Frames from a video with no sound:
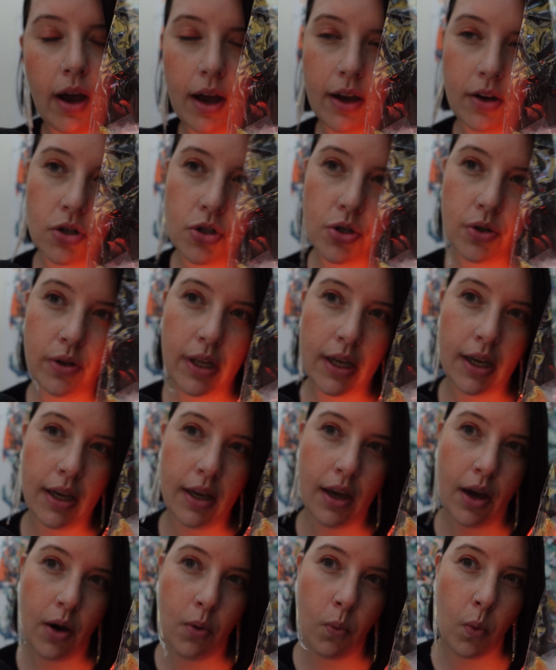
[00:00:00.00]
were
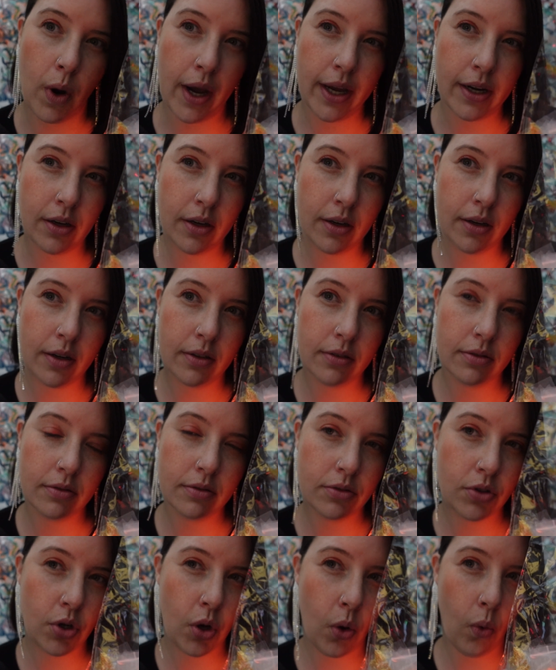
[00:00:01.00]
actually a whiter
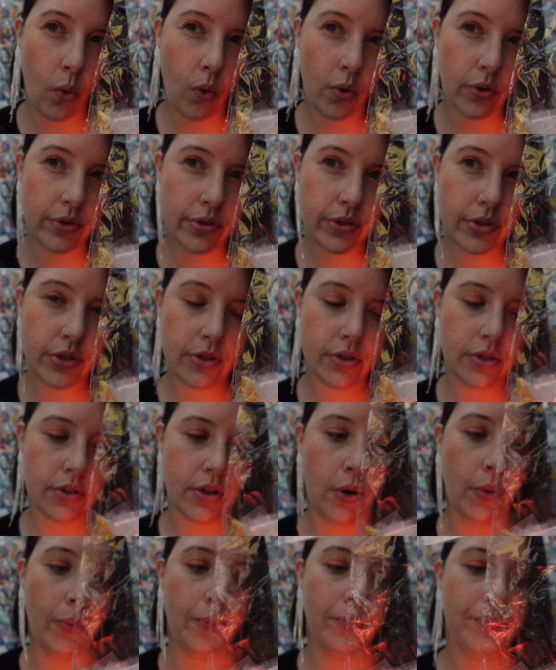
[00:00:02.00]
gold,
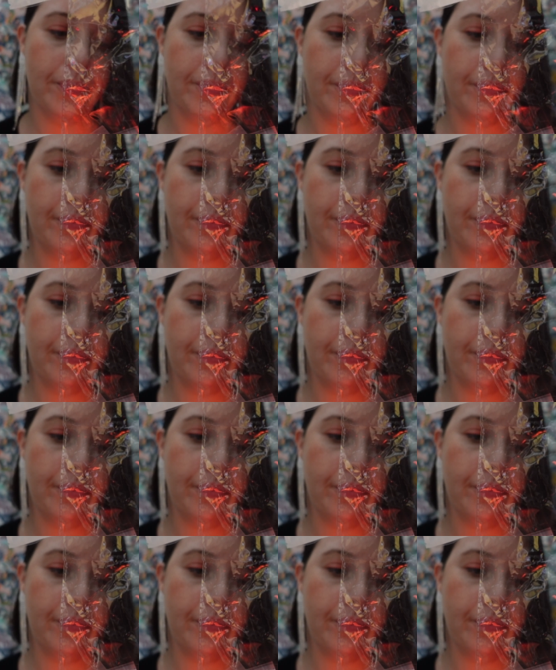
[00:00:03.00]
so